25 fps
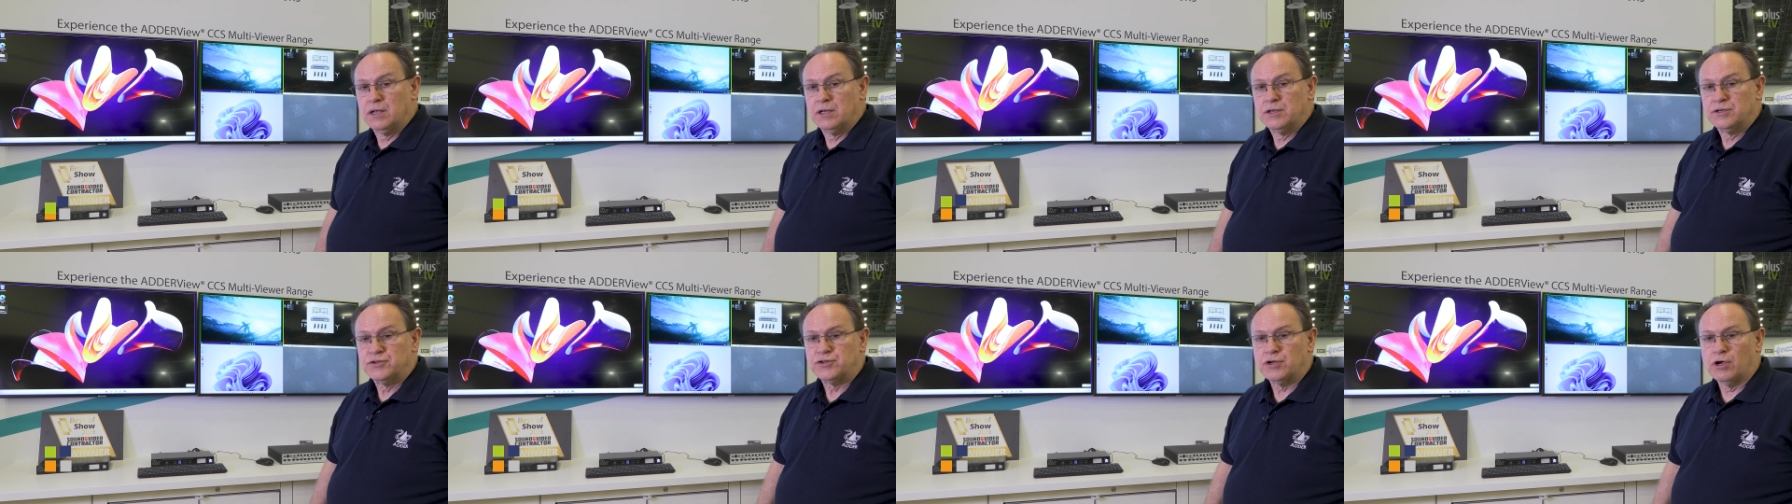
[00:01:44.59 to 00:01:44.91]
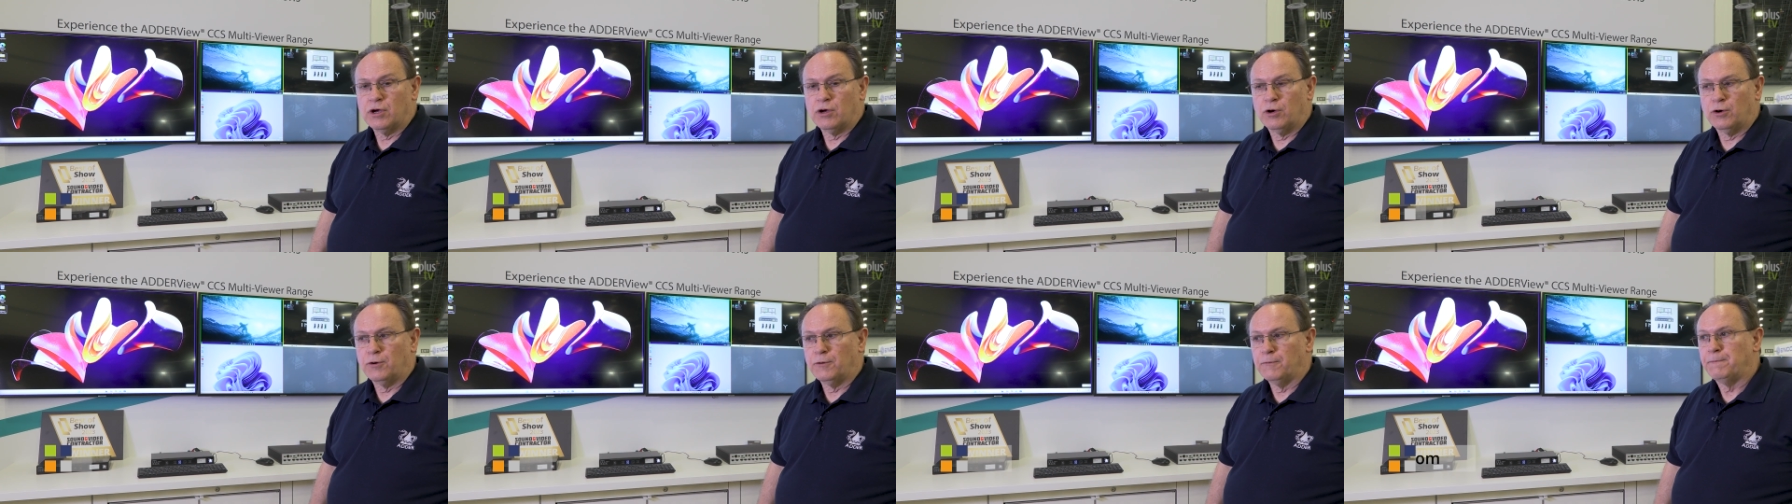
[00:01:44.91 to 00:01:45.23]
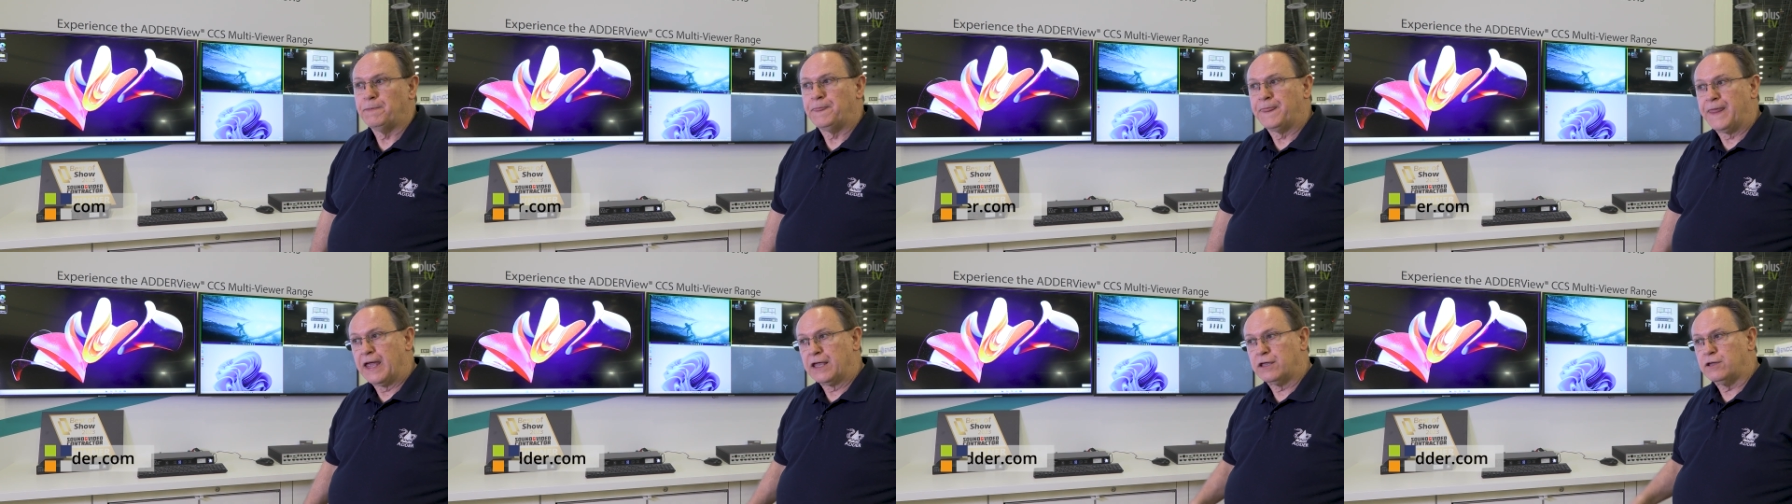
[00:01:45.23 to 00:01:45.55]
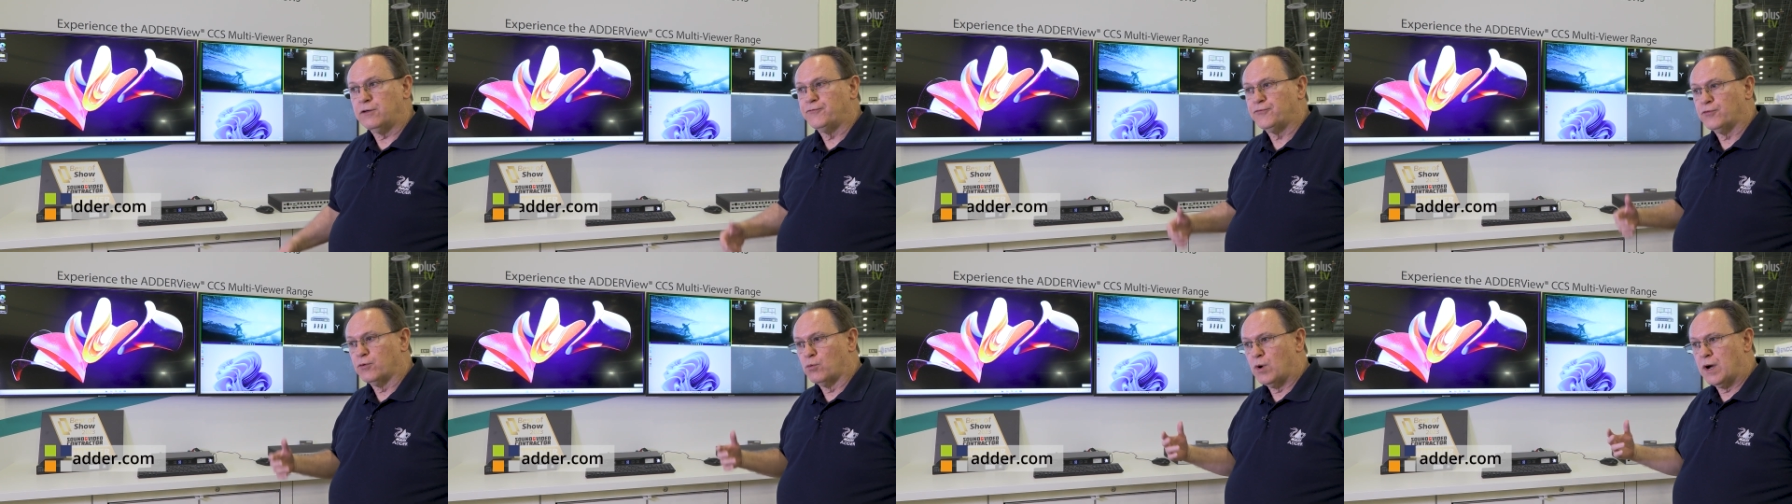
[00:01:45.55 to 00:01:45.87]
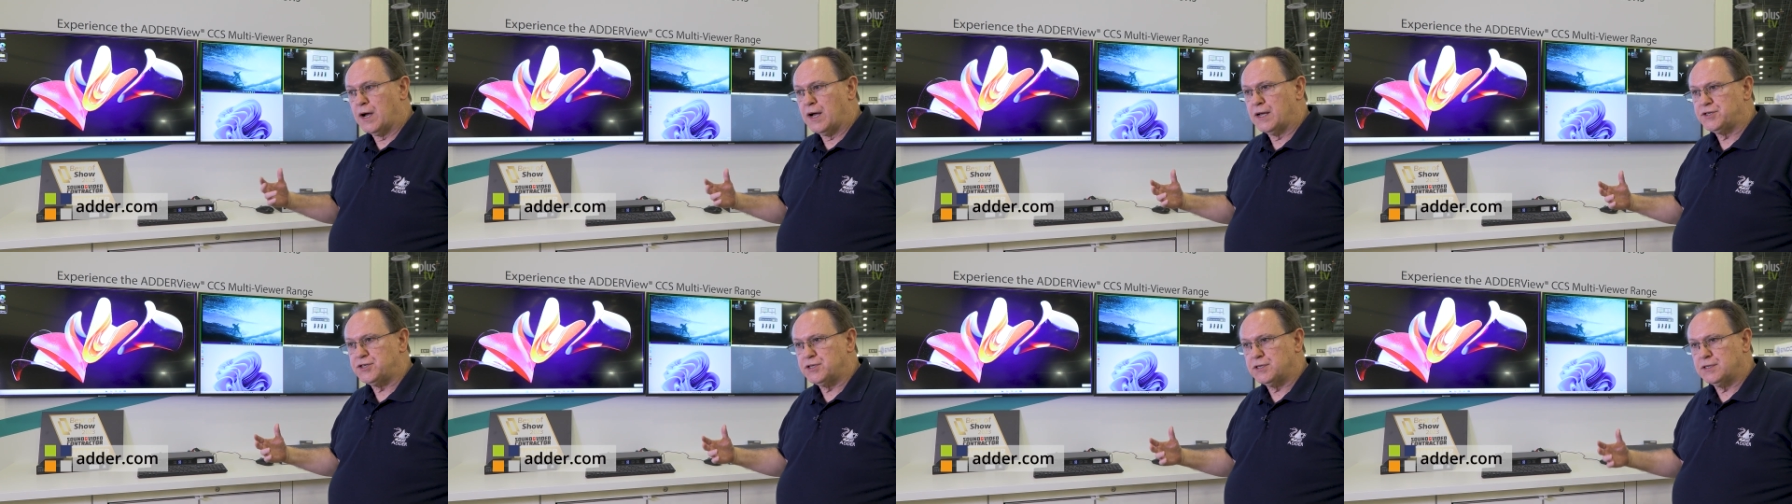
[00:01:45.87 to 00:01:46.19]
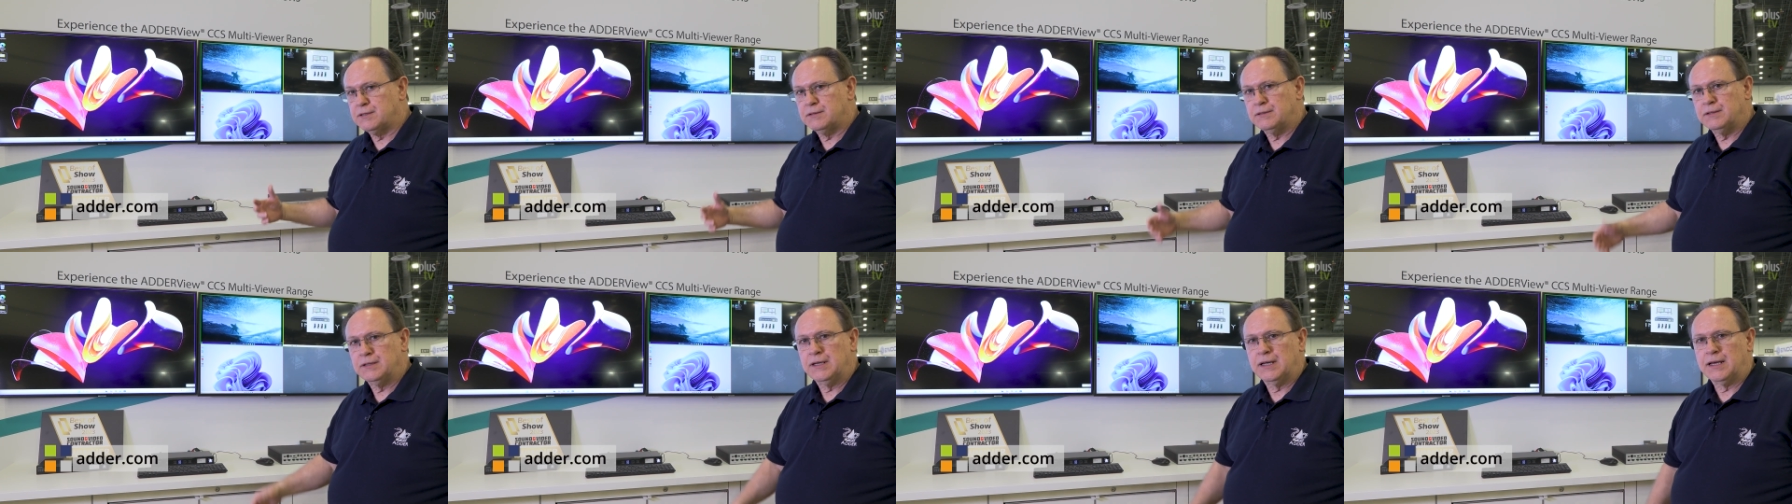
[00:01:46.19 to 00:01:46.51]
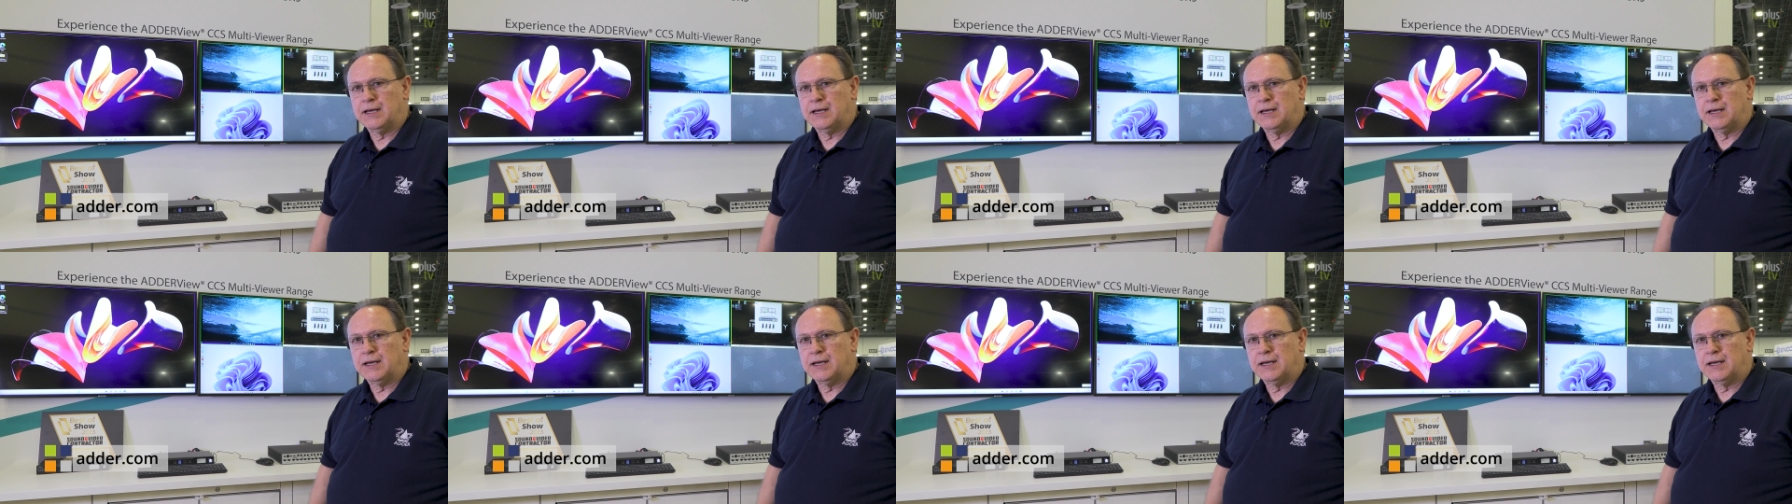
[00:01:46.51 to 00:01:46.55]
So thank you for watching.